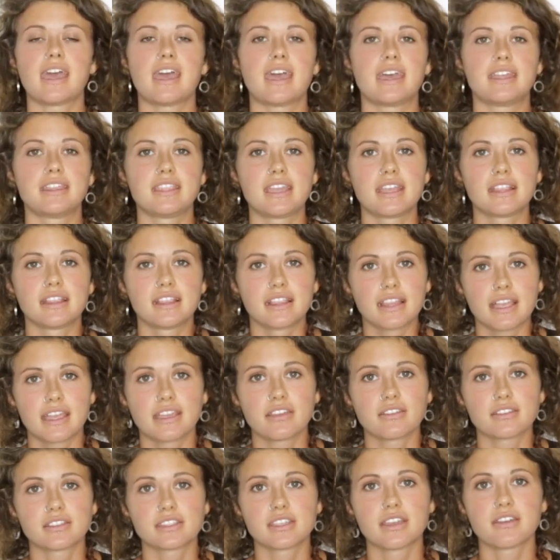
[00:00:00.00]
and then
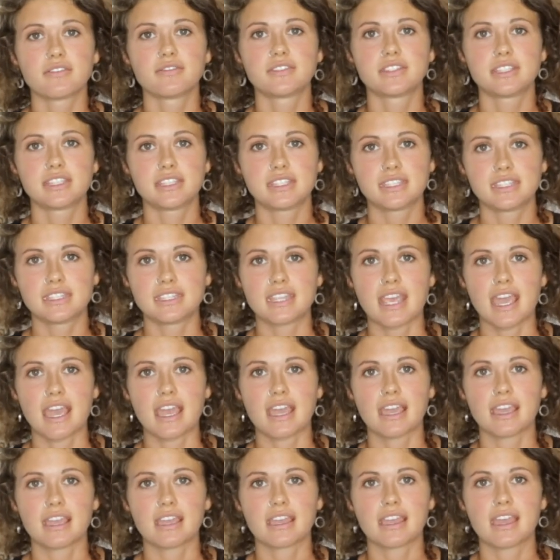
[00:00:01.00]
let yourself
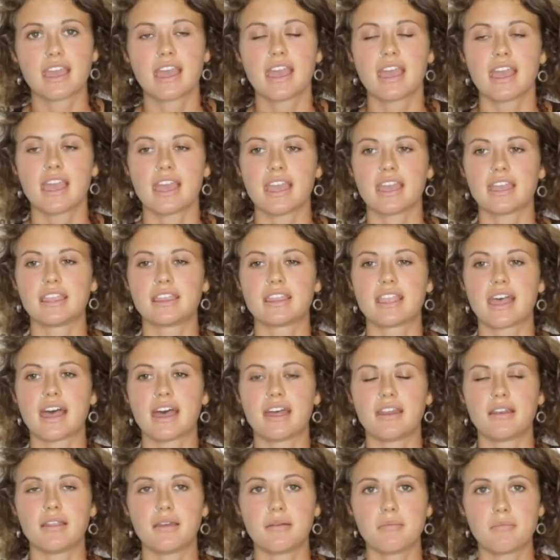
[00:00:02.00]
stay in that